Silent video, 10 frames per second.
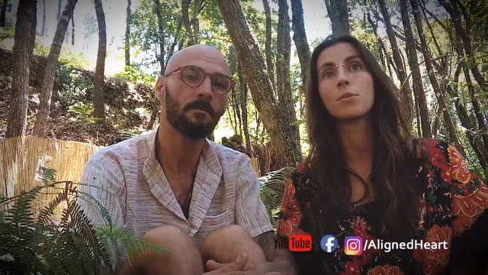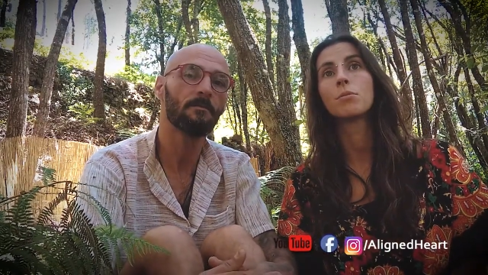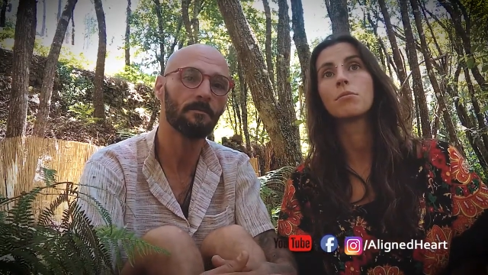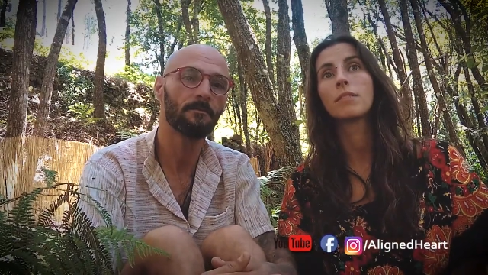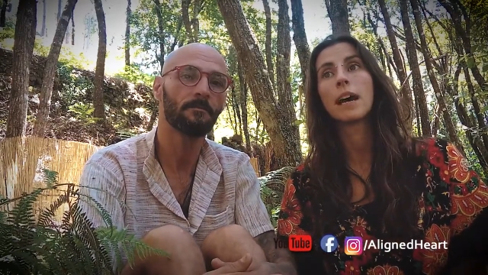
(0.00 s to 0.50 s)

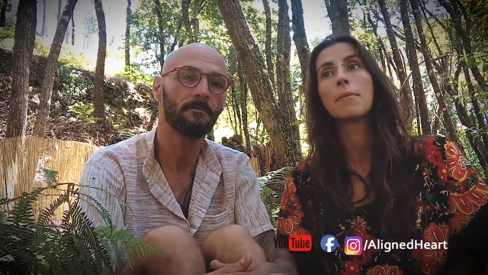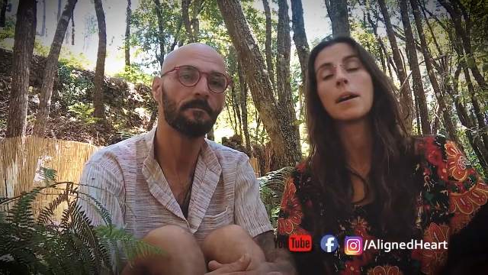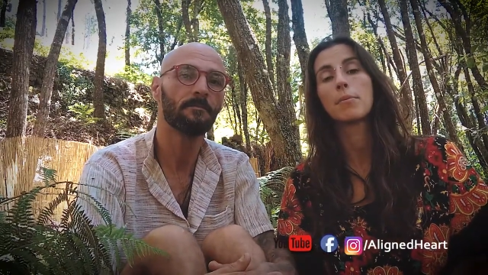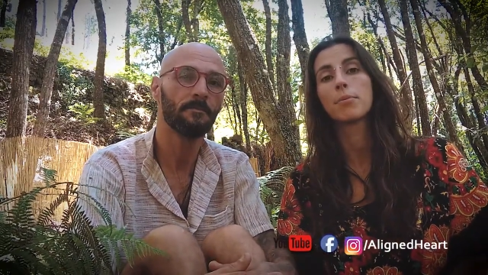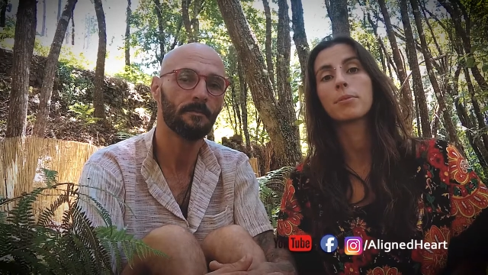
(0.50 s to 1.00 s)
Speaker 1: to come
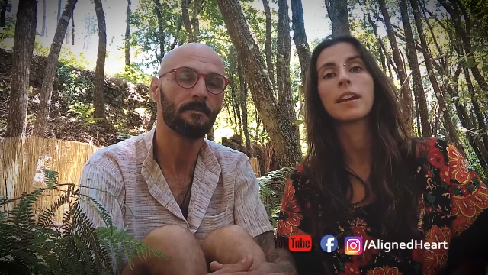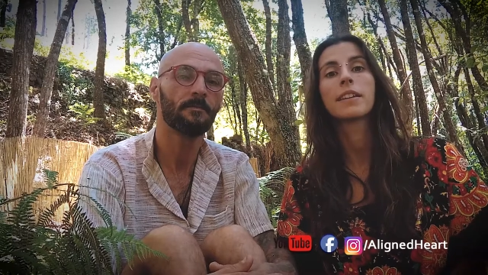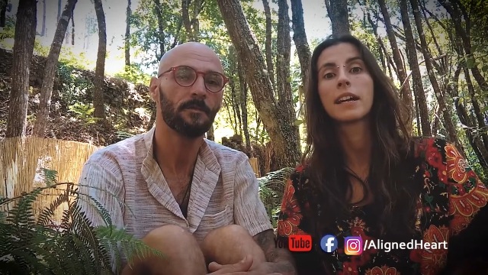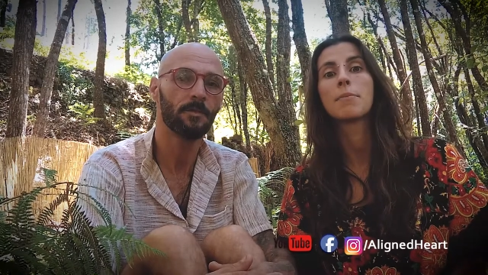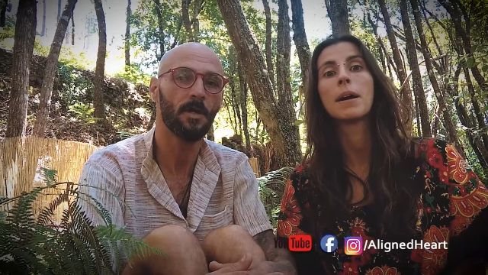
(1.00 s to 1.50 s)
up
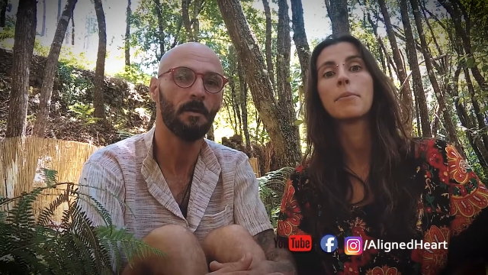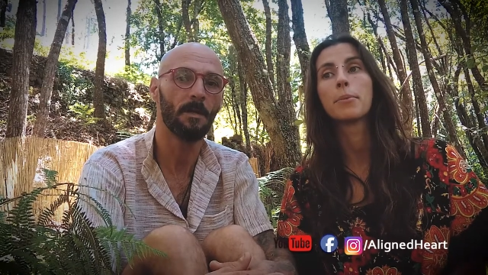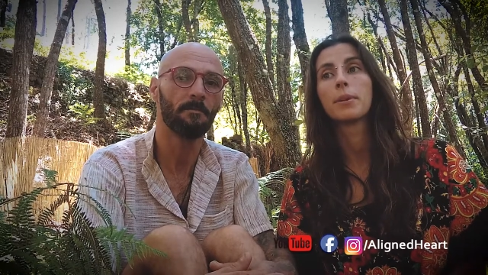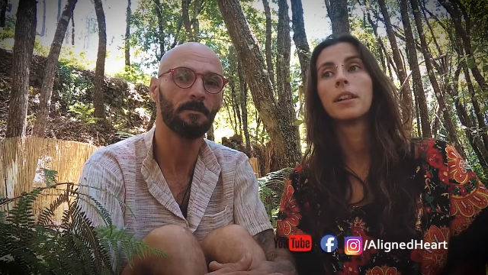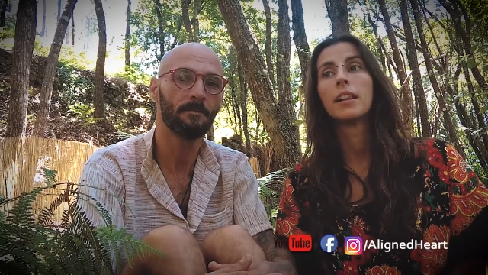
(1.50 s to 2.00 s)
can come, to up.
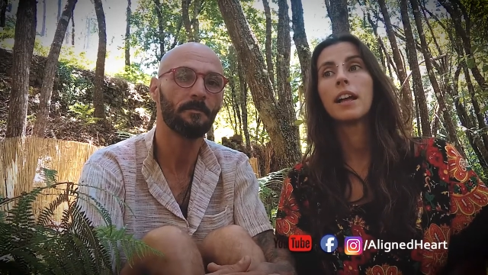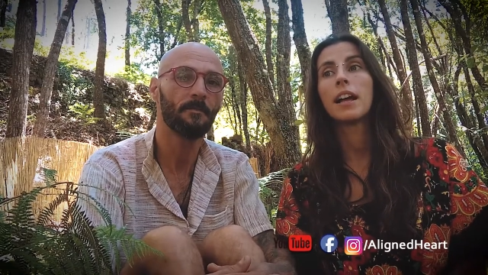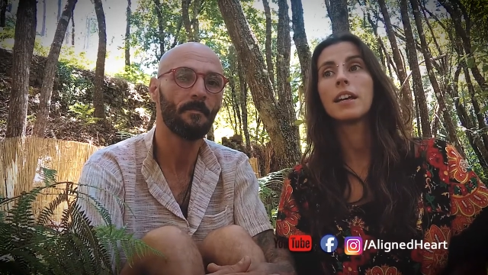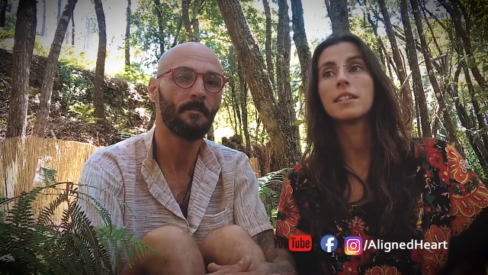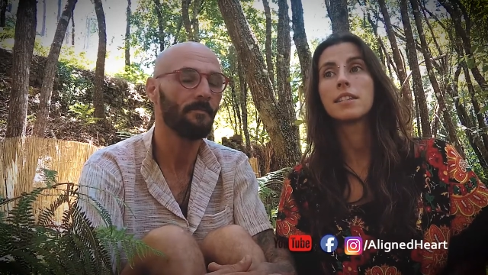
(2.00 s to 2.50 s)
come up
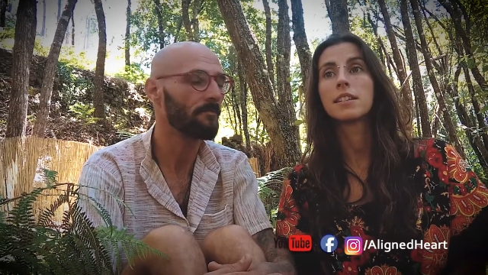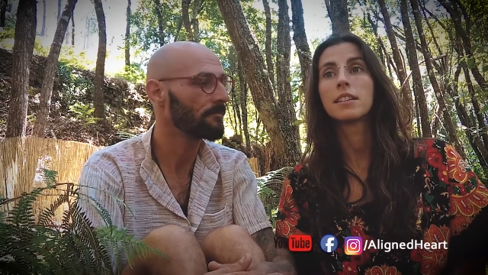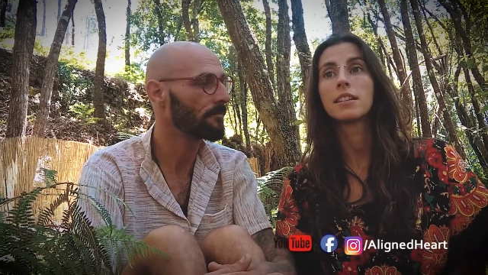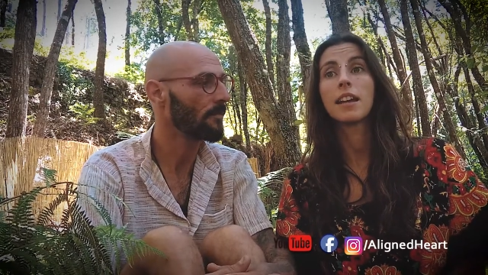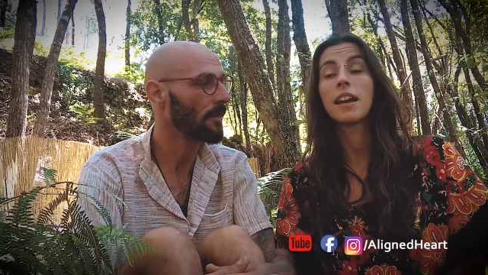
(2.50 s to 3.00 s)
and
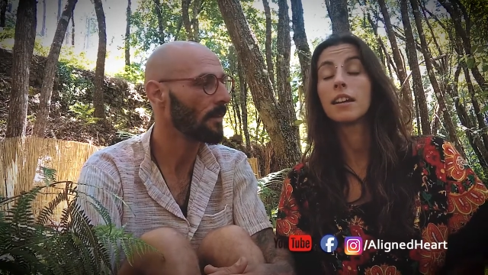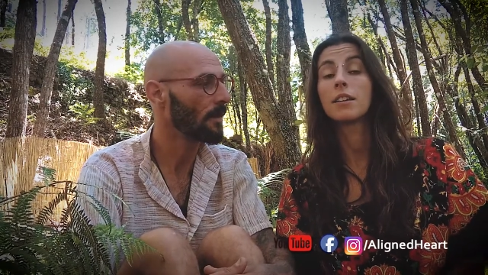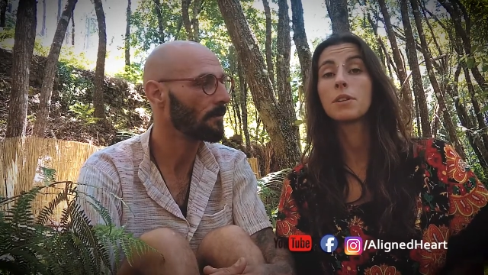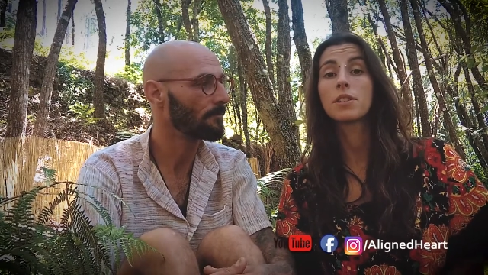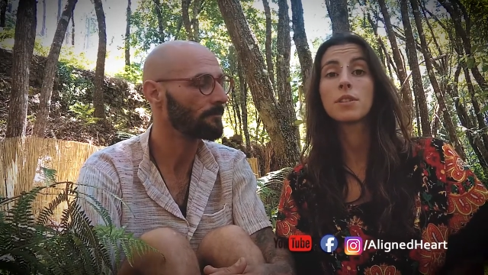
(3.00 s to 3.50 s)
uh, yeah
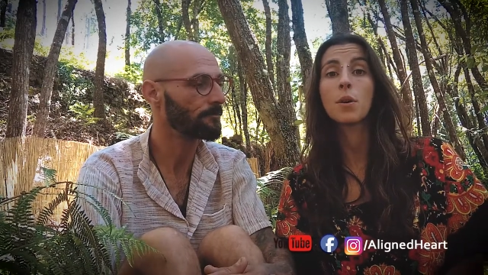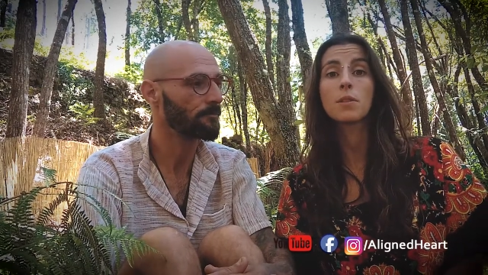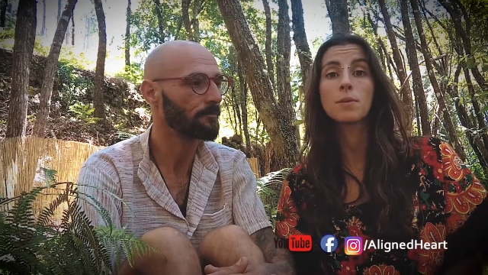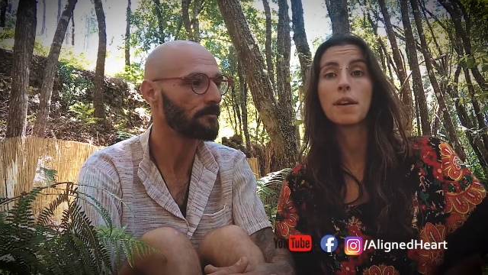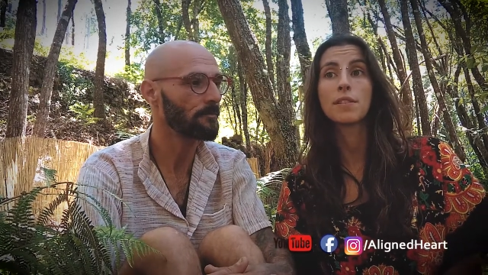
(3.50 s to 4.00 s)
and we just
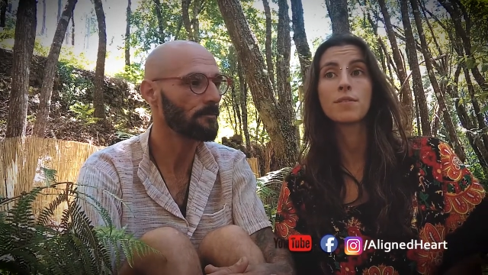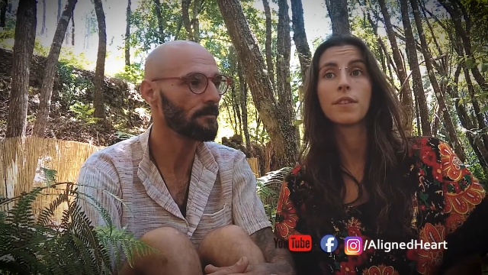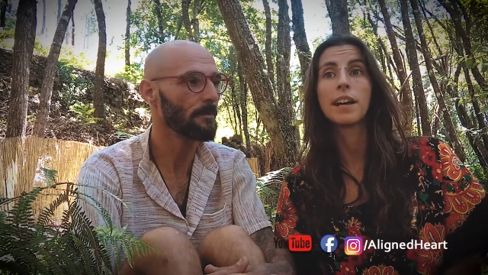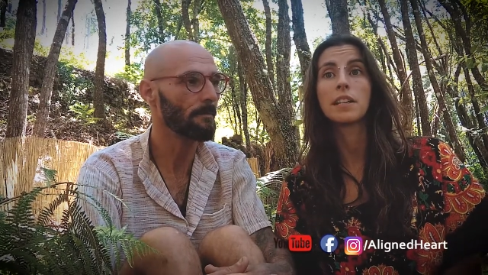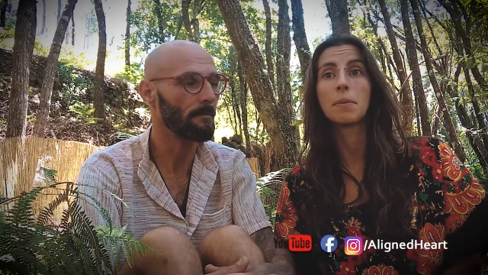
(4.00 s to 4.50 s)
hold space
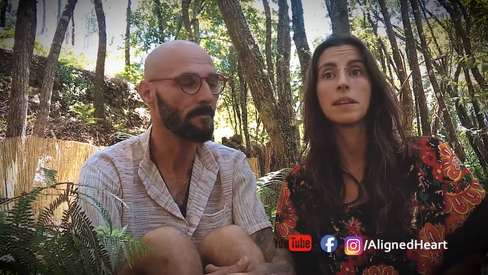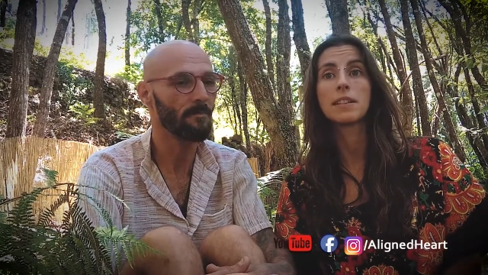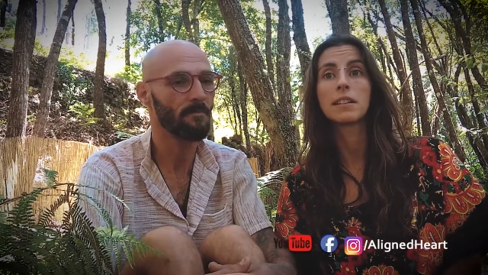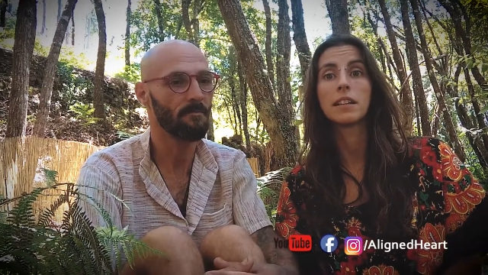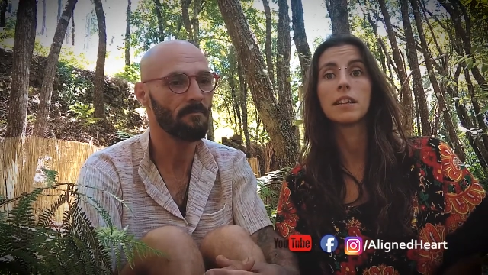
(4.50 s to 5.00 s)
for that
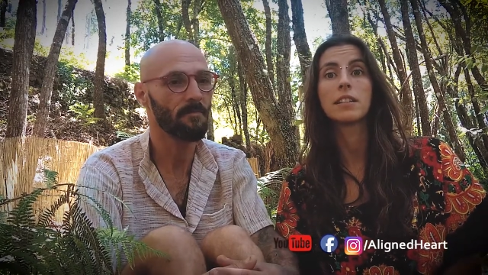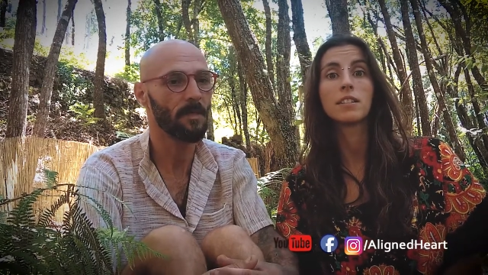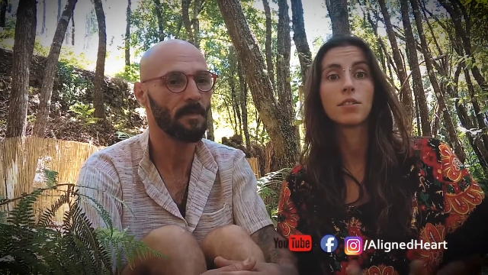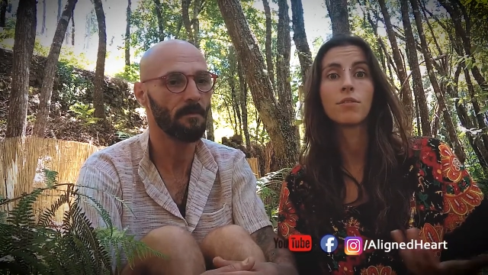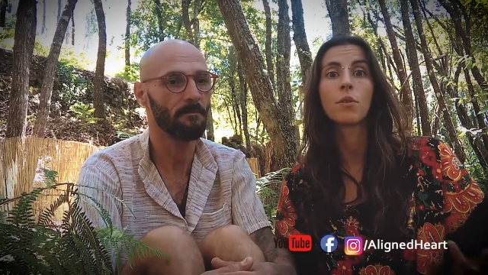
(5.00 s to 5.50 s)
basically
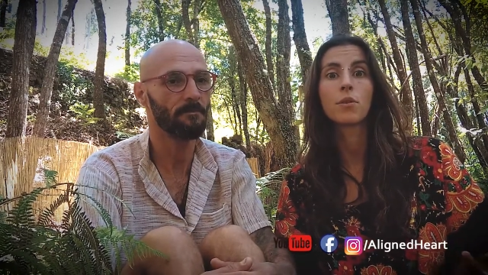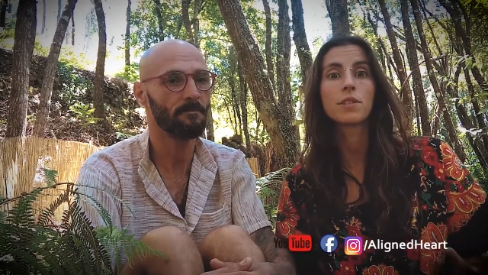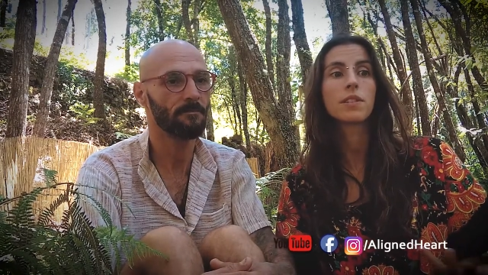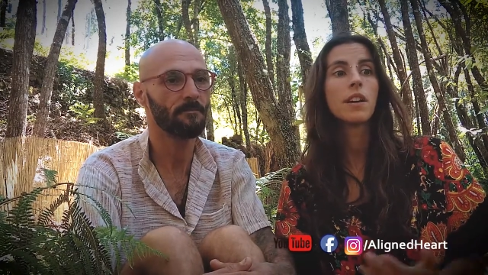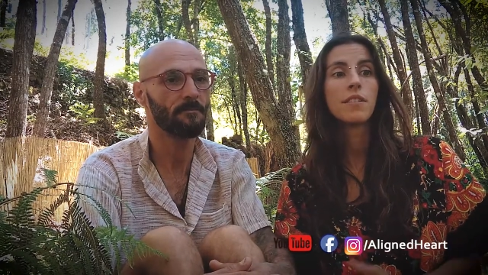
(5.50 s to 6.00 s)
and of course